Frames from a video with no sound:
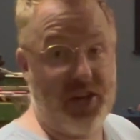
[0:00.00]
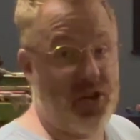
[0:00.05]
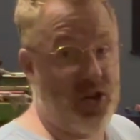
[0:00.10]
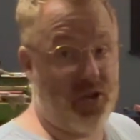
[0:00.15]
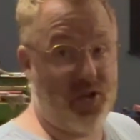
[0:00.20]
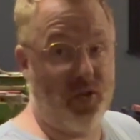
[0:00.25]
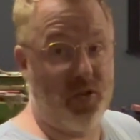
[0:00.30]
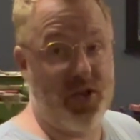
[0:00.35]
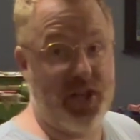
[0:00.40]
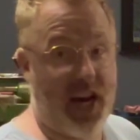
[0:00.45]

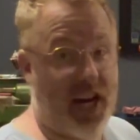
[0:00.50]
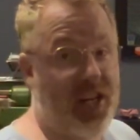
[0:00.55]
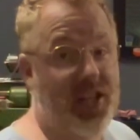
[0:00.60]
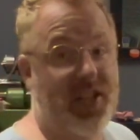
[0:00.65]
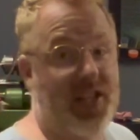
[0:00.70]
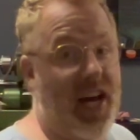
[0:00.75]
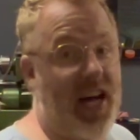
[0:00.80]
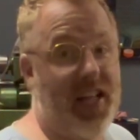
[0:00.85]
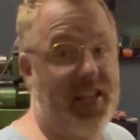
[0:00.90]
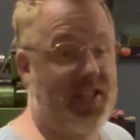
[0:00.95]
just on jack
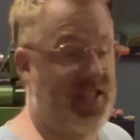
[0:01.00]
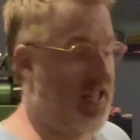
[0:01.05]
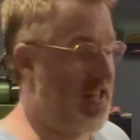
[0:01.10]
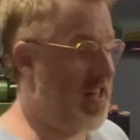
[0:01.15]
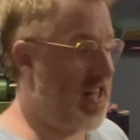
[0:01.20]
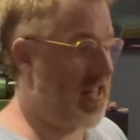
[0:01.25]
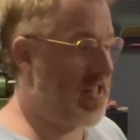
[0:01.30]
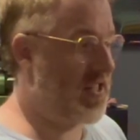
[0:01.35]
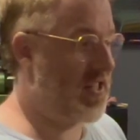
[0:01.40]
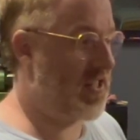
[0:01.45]
stands,
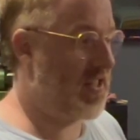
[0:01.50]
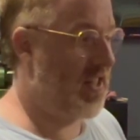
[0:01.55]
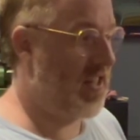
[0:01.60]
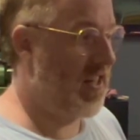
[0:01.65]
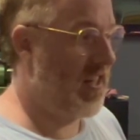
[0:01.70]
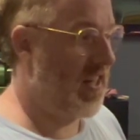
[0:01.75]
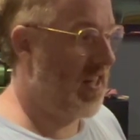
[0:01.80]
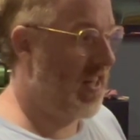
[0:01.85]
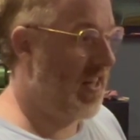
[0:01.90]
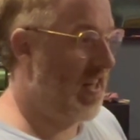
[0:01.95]
and
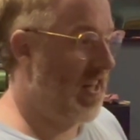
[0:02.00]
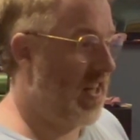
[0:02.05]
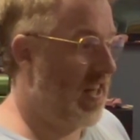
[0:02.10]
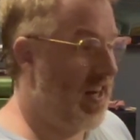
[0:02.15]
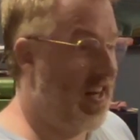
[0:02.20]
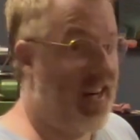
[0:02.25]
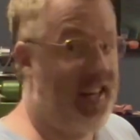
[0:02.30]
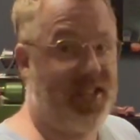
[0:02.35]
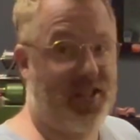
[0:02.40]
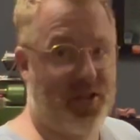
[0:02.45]

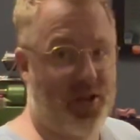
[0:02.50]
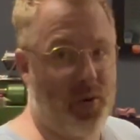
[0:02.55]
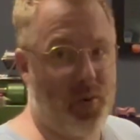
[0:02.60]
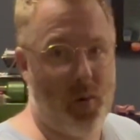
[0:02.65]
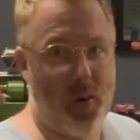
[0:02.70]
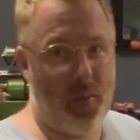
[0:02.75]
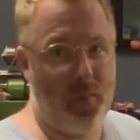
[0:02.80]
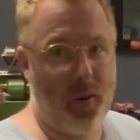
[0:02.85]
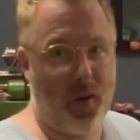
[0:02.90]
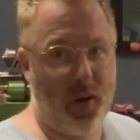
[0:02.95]
it's
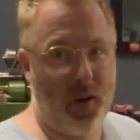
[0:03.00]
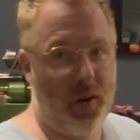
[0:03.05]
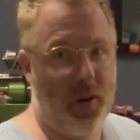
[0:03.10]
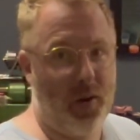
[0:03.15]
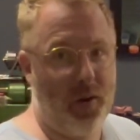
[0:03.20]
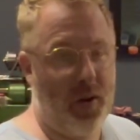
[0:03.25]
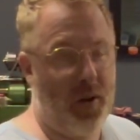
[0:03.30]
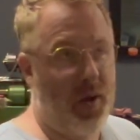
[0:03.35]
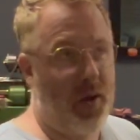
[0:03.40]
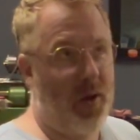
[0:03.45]

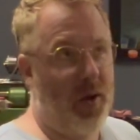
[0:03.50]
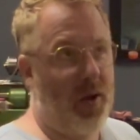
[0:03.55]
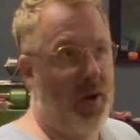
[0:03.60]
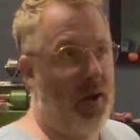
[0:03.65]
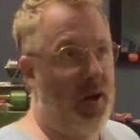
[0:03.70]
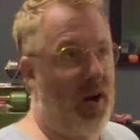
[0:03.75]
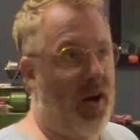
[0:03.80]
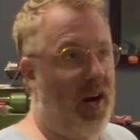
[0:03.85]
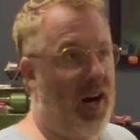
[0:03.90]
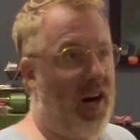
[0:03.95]
doable.
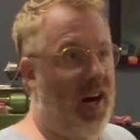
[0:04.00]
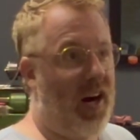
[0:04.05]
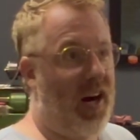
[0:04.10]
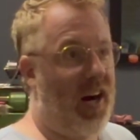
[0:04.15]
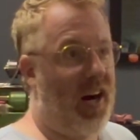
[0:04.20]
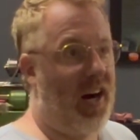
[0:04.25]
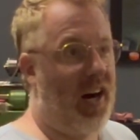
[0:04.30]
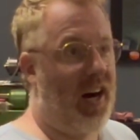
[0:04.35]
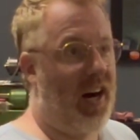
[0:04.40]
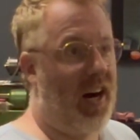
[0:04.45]

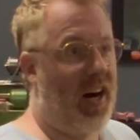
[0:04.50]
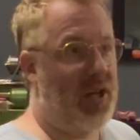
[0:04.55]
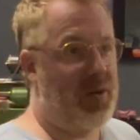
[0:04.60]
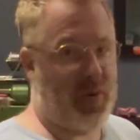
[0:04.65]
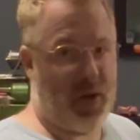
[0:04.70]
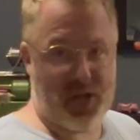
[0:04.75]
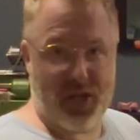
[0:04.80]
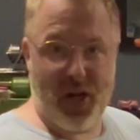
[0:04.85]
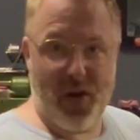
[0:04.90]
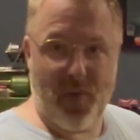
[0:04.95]

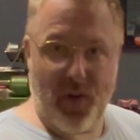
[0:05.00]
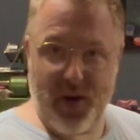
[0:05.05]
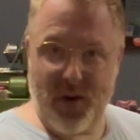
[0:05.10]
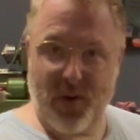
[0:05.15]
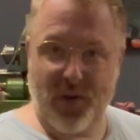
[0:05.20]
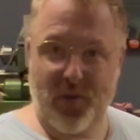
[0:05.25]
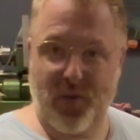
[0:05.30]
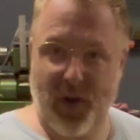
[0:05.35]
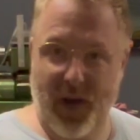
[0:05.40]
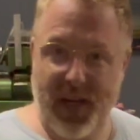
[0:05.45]
Especially when
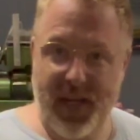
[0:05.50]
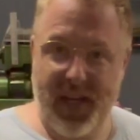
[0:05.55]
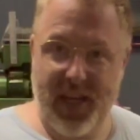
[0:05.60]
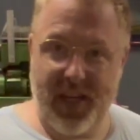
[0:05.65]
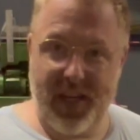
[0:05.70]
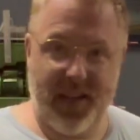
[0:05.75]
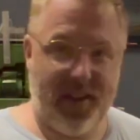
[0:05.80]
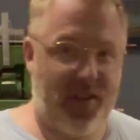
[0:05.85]
you're 20,